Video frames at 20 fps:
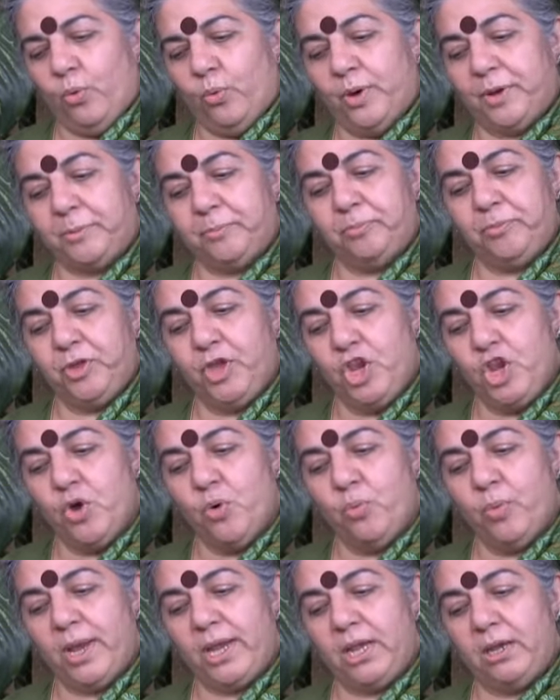Well, you
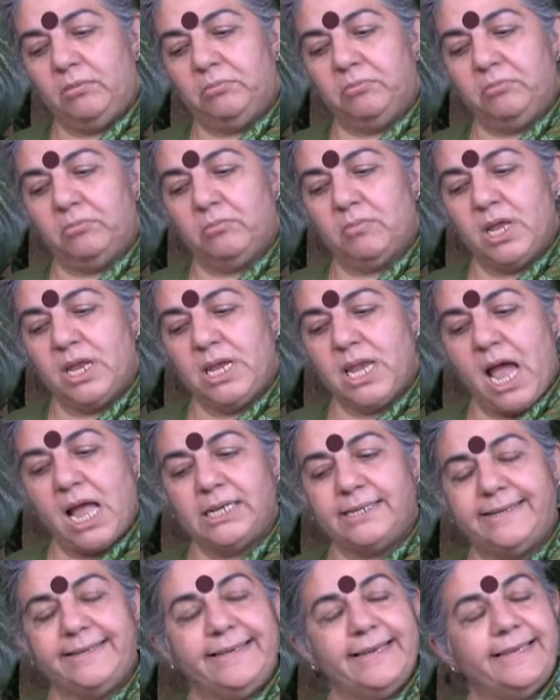know, when in
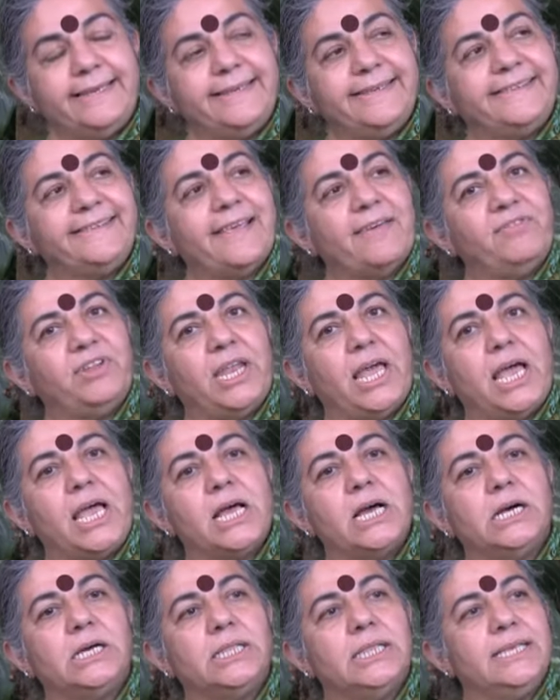1987 I
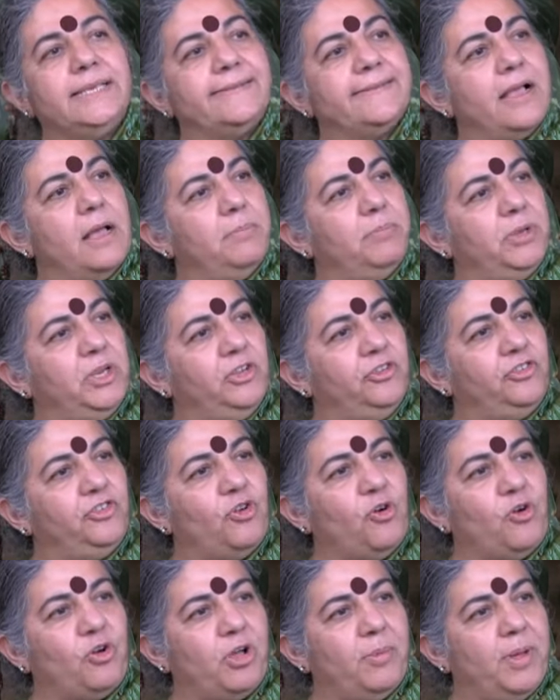heard these companies
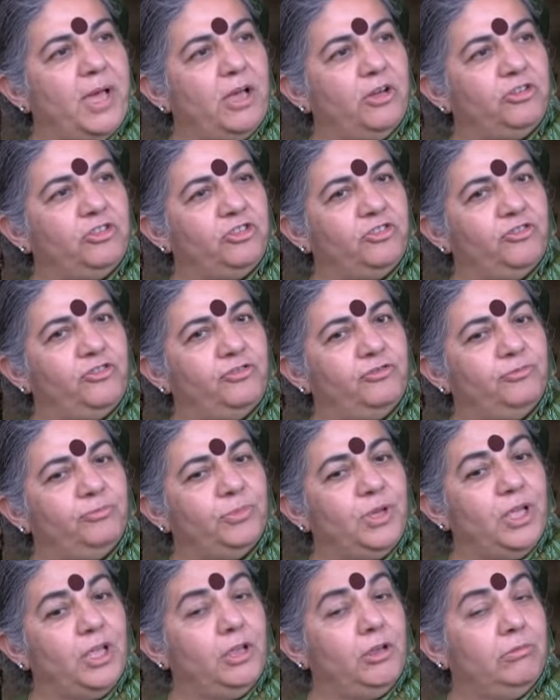talk about
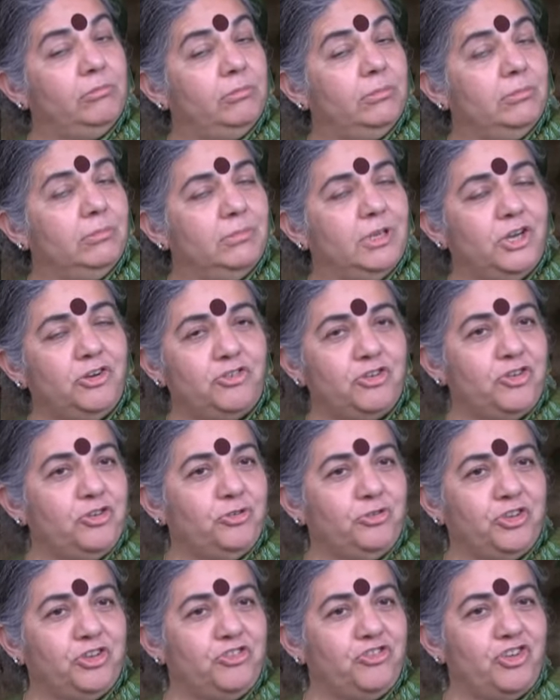
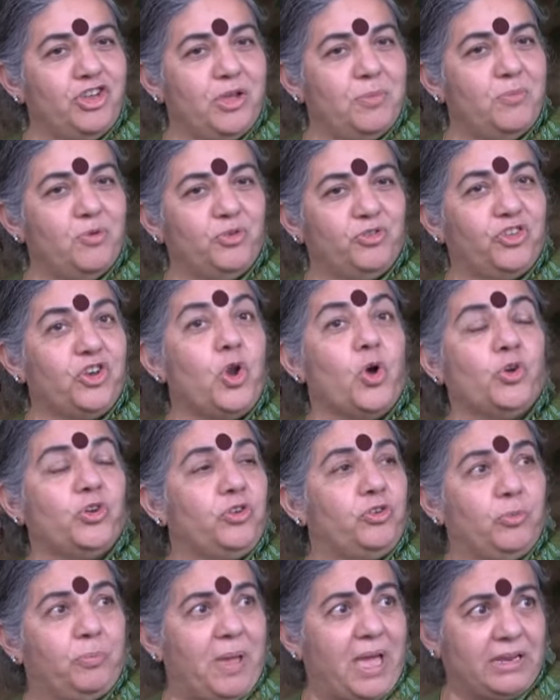introducing GMOs in
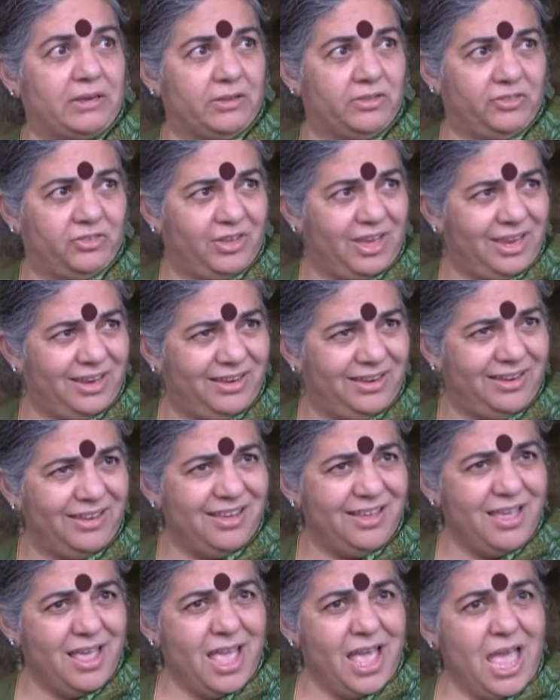order to patent seed
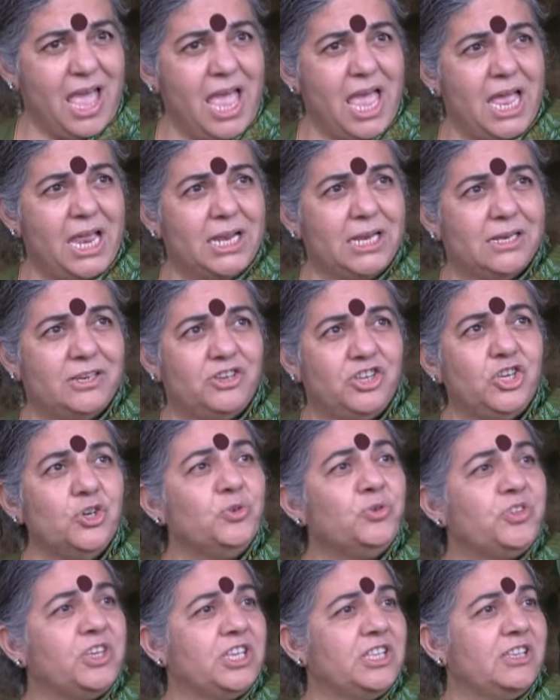and
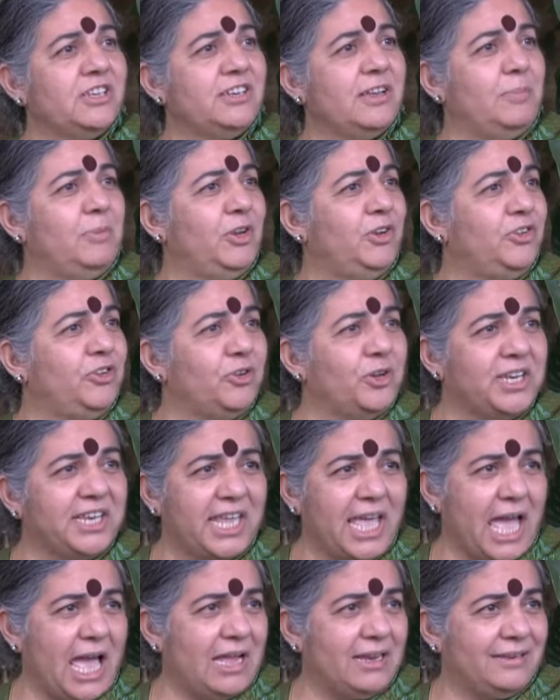using the WTO
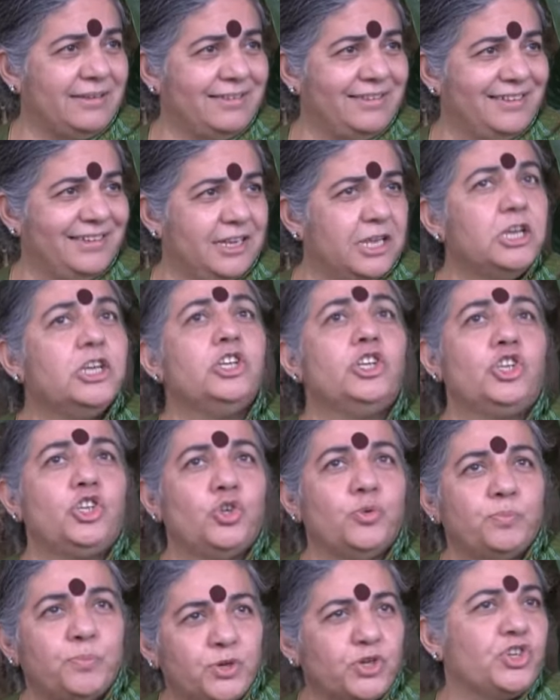and GATT
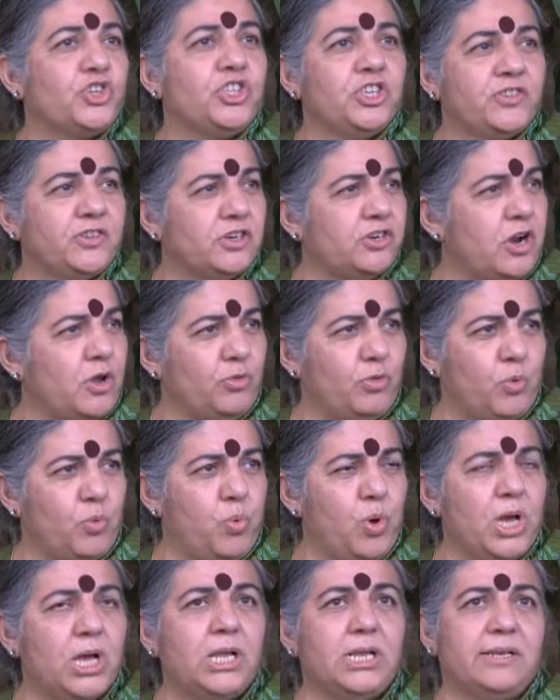to push this around the
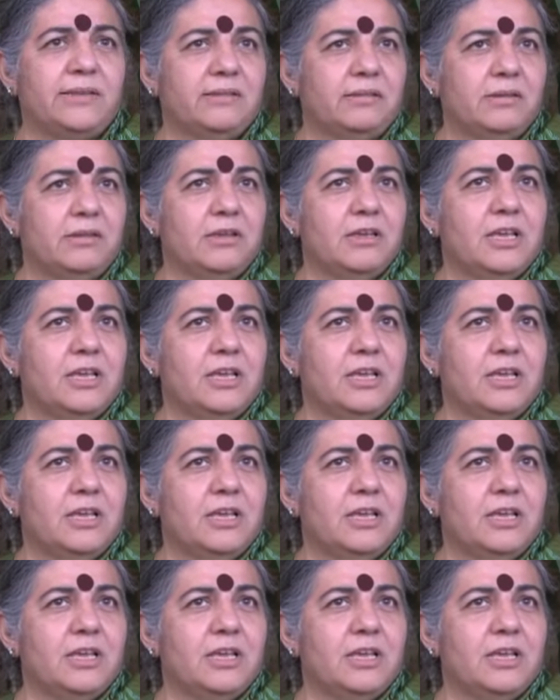world,